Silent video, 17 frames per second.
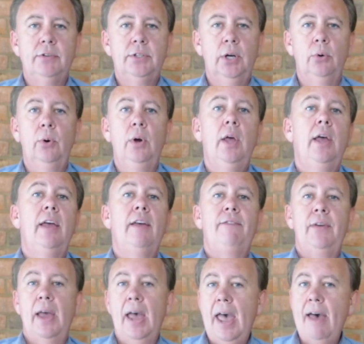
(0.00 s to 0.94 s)
So
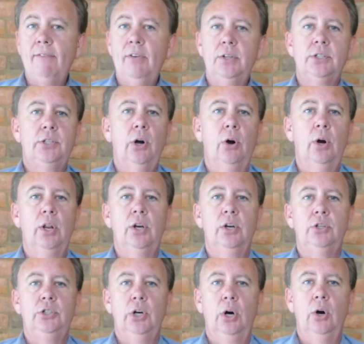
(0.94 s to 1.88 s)
if you haven't
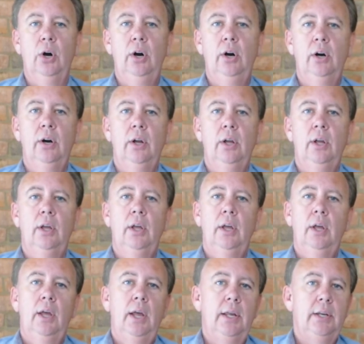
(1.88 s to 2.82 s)
started a jar
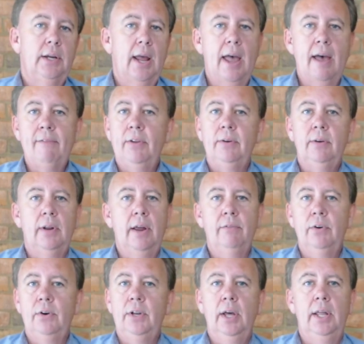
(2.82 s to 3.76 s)
and you haven't
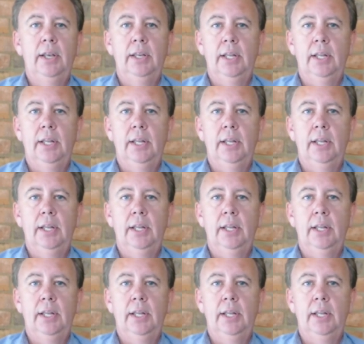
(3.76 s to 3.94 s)
ever done